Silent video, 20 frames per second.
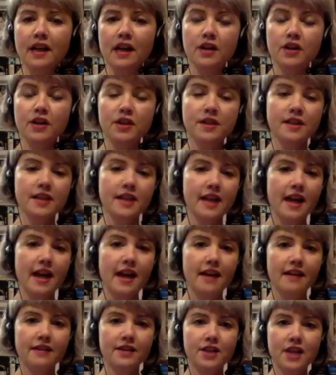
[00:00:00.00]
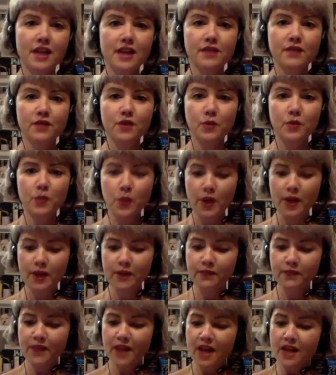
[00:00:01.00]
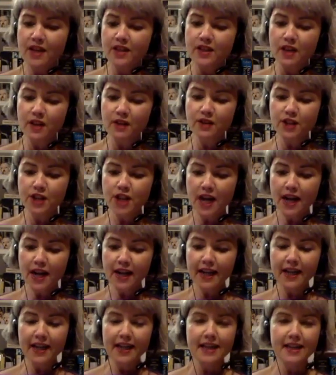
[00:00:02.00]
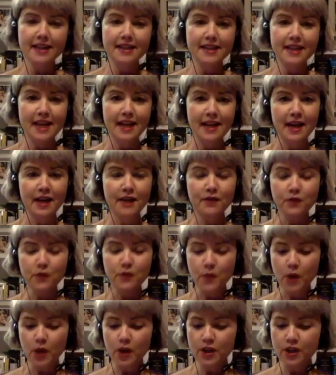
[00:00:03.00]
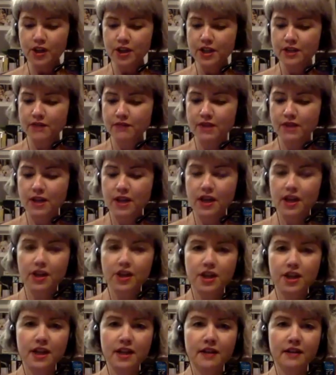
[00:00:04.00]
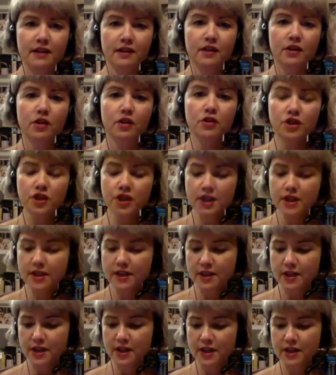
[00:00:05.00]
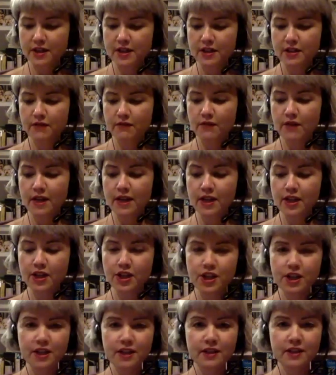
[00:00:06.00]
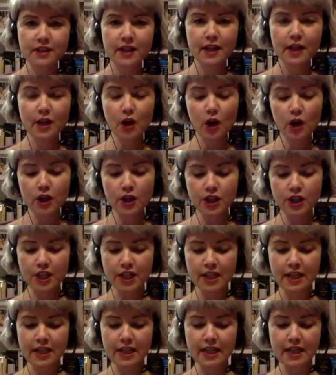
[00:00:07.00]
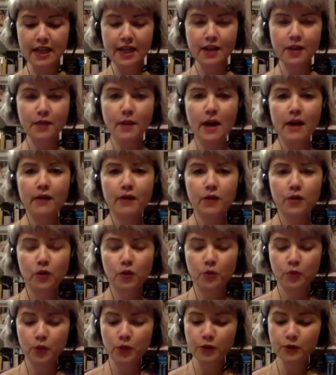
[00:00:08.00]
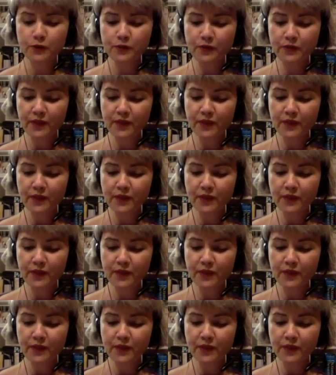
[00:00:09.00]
uh, just to get Jack's viewpoint. So Jack is an anthropologist researching consciousness, religion, ecology, and the paranormal.